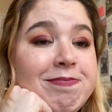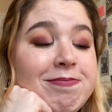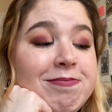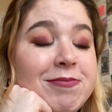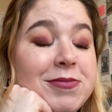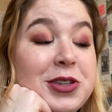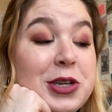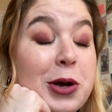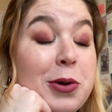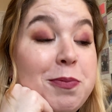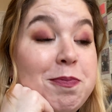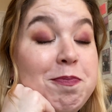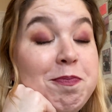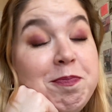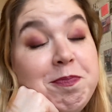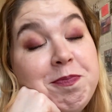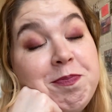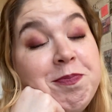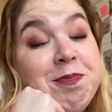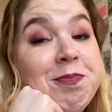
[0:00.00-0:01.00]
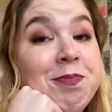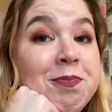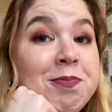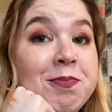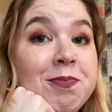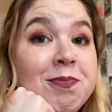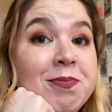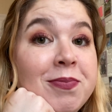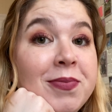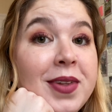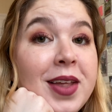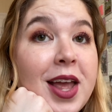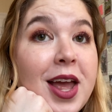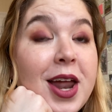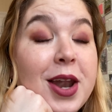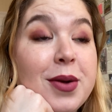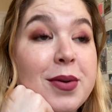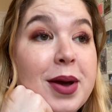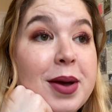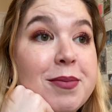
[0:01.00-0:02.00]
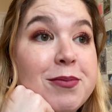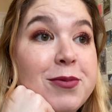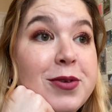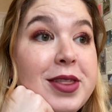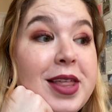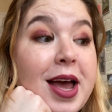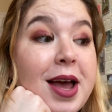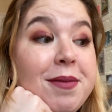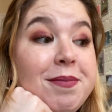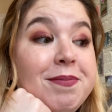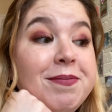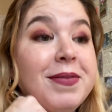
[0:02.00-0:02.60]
So anyway, with that,